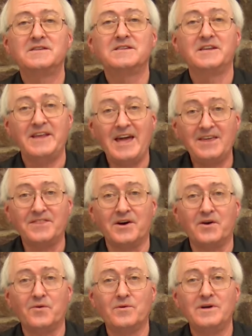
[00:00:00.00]
Today,
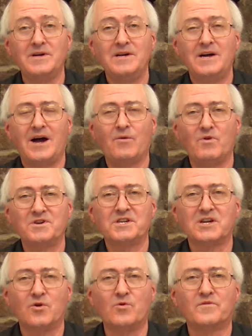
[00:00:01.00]
though, I want to
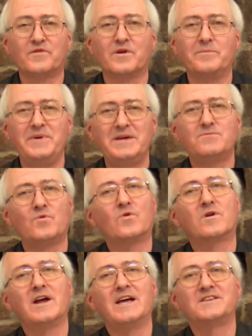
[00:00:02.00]
go over a bit
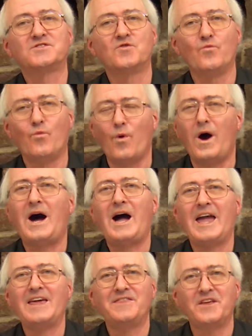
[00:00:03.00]
more as to
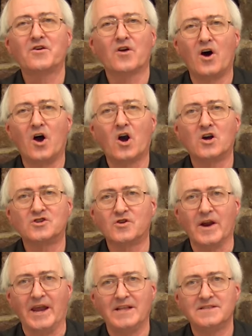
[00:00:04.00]
why there are
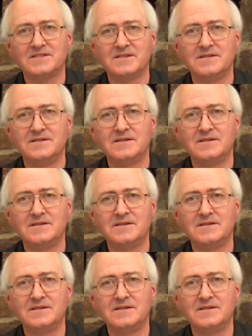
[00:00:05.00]
trains.